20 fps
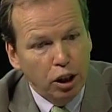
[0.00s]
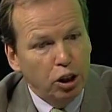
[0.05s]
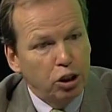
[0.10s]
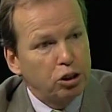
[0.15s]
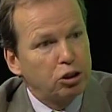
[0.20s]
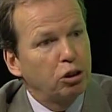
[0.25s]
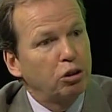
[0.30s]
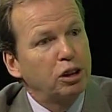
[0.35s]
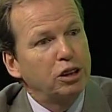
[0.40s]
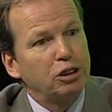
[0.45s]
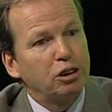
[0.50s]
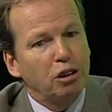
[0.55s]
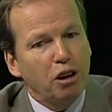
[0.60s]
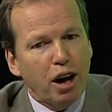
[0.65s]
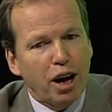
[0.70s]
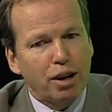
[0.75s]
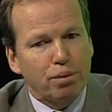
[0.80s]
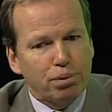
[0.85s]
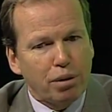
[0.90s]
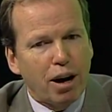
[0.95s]
So there's a
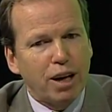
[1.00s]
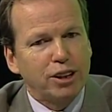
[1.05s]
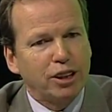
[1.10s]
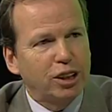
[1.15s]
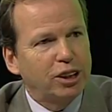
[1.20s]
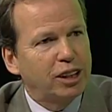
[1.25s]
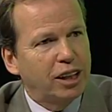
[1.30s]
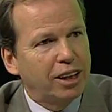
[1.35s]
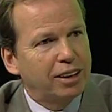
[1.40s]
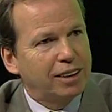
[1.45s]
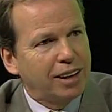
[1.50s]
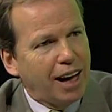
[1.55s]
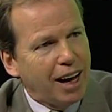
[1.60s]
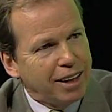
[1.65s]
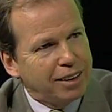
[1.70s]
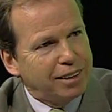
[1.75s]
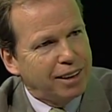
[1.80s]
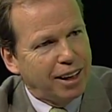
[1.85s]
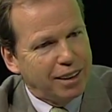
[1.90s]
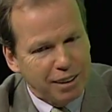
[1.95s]
lot of projects like
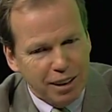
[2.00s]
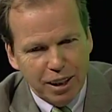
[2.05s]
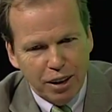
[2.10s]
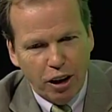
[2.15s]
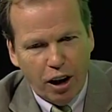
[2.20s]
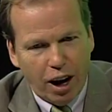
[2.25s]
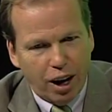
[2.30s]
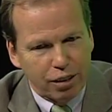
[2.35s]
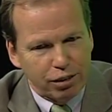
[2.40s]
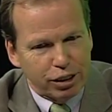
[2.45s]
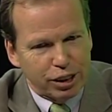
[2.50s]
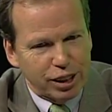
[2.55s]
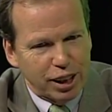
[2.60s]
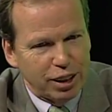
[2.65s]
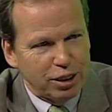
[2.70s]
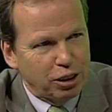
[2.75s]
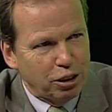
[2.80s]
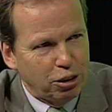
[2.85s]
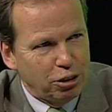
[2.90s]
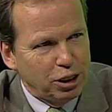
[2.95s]
that all of a
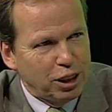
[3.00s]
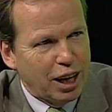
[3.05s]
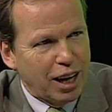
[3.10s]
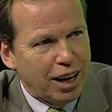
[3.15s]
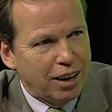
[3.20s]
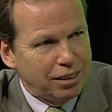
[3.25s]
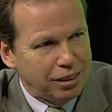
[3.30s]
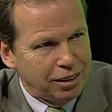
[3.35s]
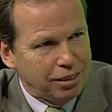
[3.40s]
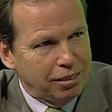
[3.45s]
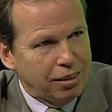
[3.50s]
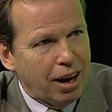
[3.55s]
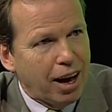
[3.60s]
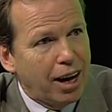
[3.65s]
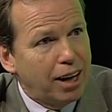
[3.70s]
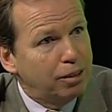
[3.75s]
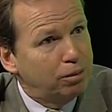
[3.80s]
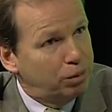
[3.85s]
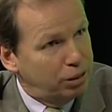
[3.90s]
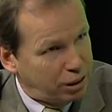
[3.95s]
sudden go to the head of the
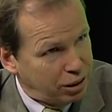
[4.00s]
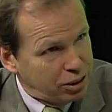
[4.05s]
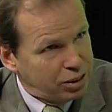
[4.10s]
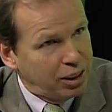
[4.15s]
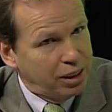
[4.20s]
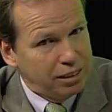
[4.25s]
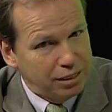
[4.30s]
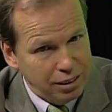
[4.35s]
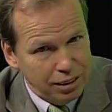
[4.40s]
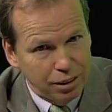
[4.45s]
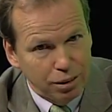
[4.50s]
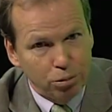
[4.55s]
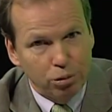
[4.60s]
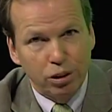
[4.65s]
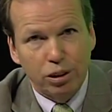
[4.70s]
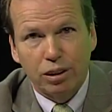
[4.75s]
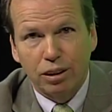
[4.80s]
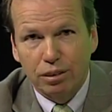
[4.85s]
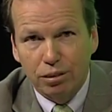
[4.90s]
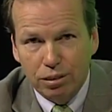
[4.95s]
line because they deal
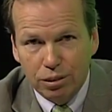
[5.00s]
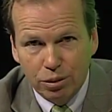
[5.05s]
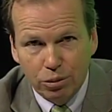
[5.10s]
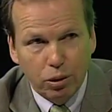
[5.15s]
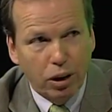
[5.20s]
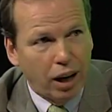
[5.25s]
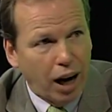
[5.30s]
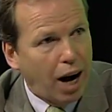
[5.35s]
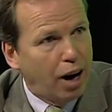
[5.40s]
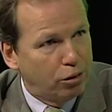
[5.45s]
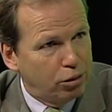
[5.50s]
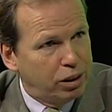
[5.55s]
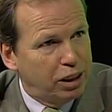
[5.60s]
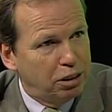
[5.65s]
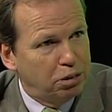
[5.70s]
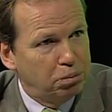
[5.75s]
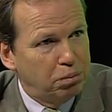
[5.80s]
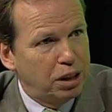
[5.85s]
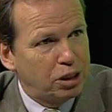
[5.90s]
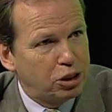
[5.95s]
with our
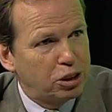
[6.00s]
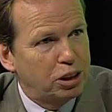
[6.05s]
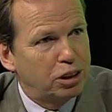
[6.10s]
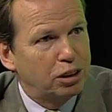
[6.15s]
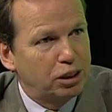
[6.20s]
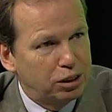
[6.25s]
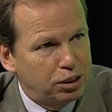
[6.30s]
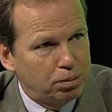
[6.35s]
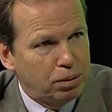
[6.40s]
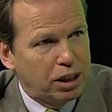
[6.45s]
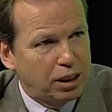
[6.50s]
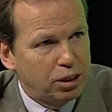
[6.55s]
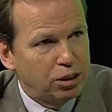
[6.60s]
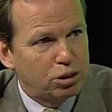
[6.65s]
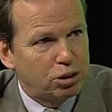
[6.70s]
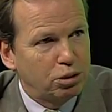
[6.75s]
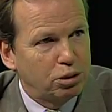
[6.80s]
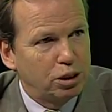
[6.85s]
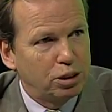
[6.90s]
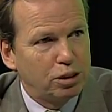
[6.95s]
real mission is making
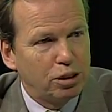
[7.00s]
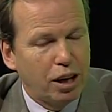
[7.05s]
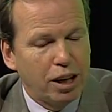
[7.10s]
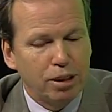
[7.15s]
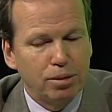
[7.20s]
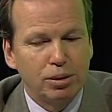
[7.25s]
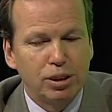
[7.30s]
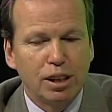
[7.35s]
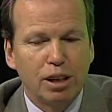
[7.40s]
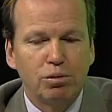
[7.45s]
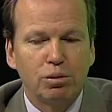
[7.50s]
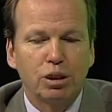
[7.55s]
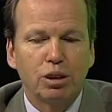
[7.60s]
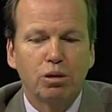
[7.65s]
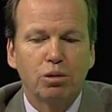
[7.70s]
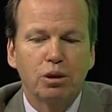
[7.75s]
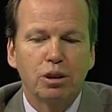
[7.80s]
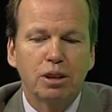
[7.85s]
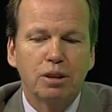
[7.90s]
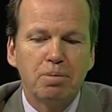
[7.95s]
sure the documents get
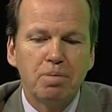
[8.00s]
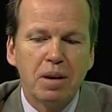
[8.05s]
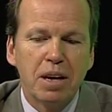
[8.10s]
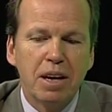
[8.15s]
recorded.